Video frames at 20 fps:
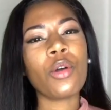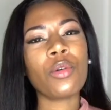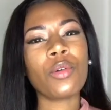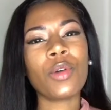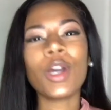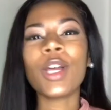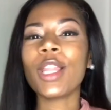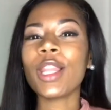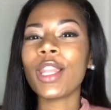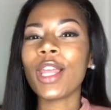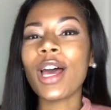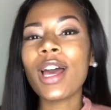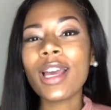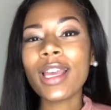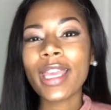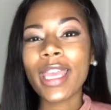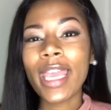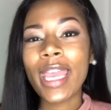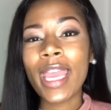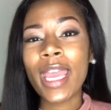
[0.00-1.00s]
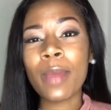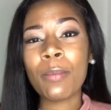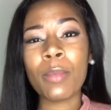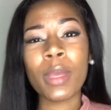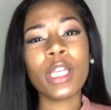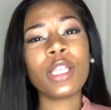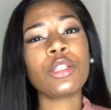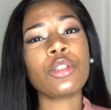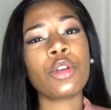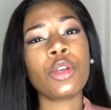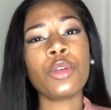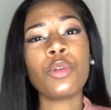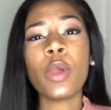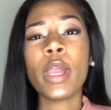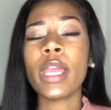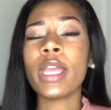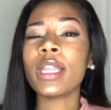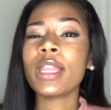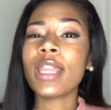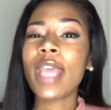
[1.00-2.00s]
good luck, and make sure you
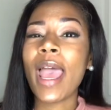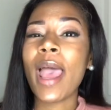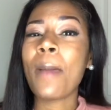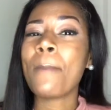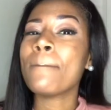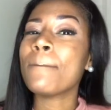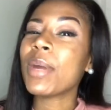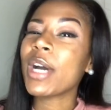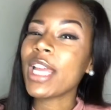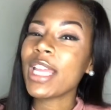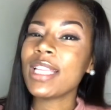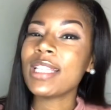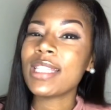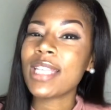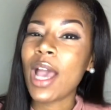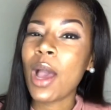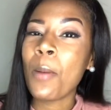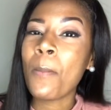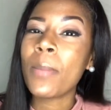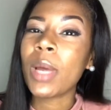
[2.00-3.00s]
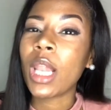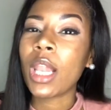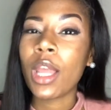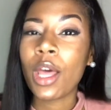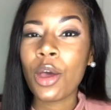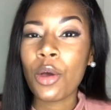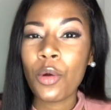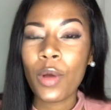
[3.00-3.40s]
hit that button down below